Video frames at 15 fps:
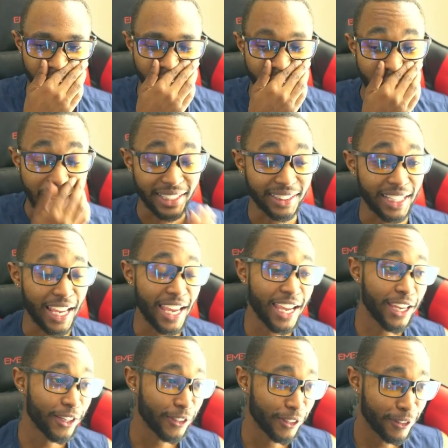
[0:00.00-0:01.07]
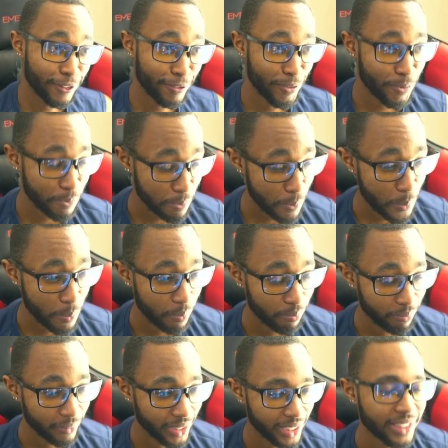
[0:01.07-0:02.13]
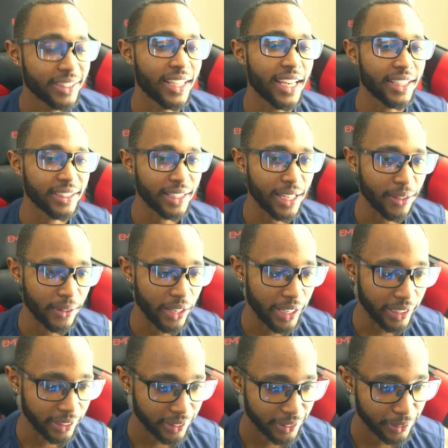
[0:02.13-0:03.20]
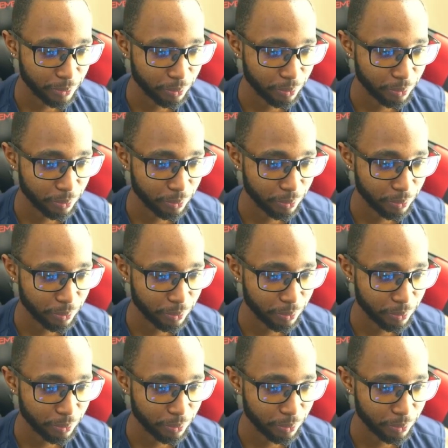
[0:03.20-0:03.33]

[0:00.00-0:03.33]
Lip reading: As L takes down Light.